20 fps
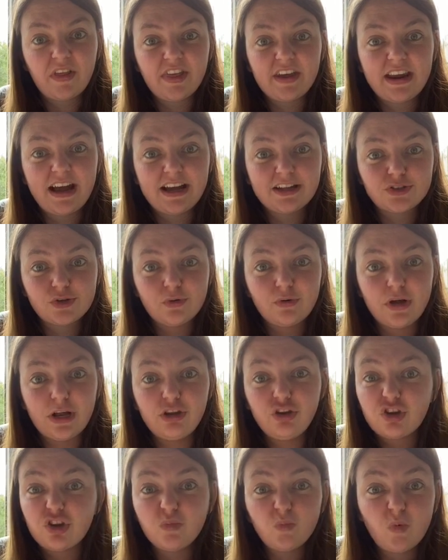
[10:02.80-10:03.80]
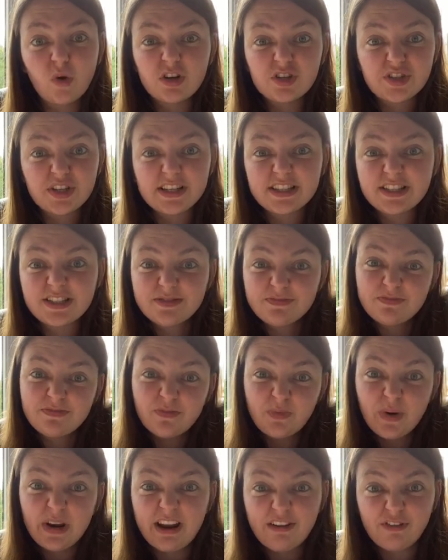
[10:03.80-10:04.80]
an adult, and you can watch this
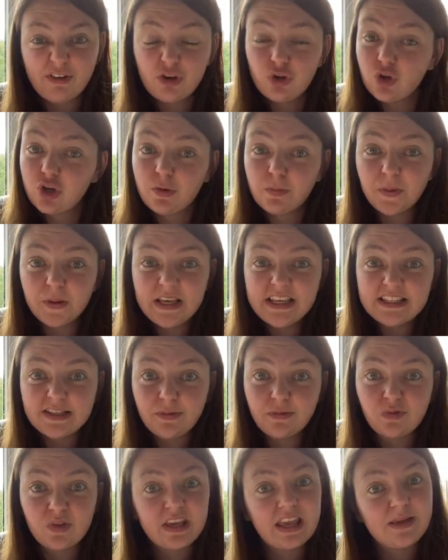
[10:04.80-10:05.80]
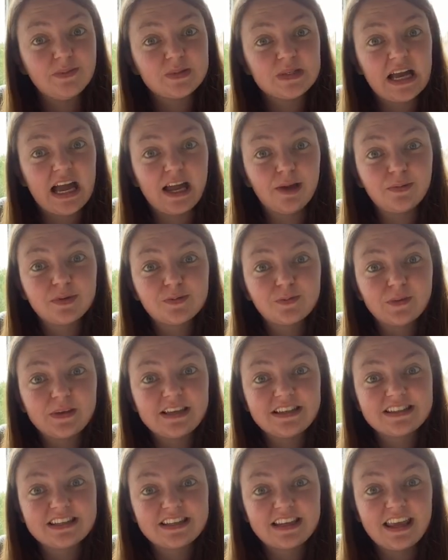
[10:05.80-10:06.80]
whenever, and you could play some of the games that I was playing
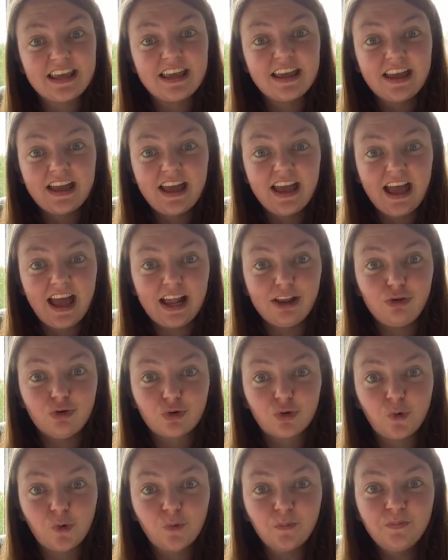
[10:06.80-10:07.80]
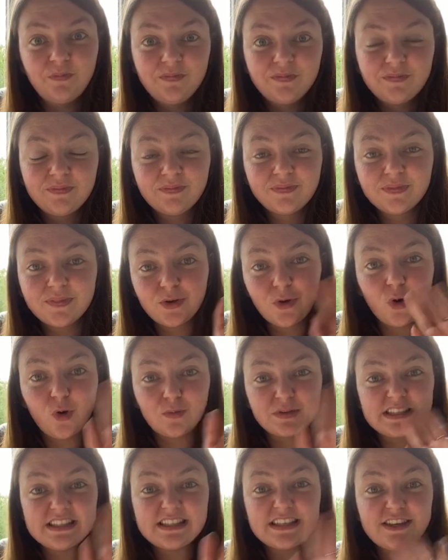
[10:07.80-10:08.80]
today in your home. Hope
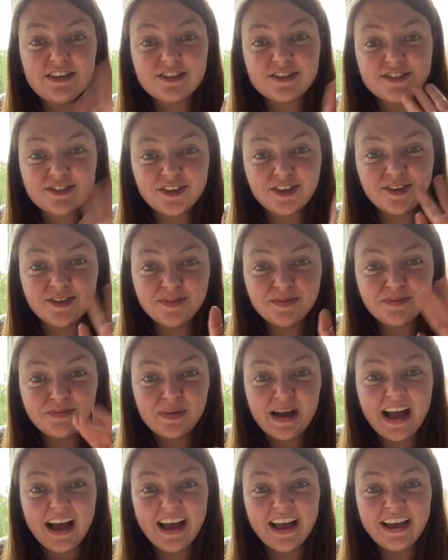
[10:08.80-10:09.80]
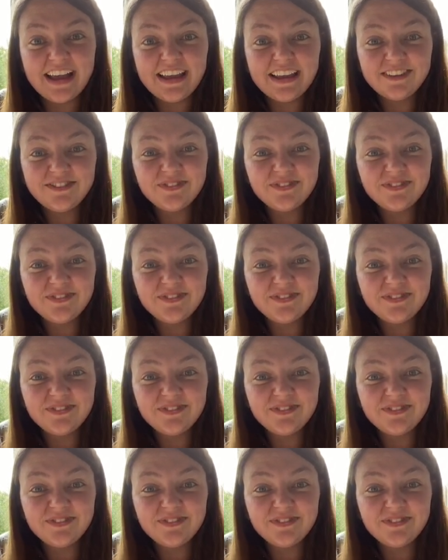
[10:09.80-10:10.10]
to see you soon. Bye.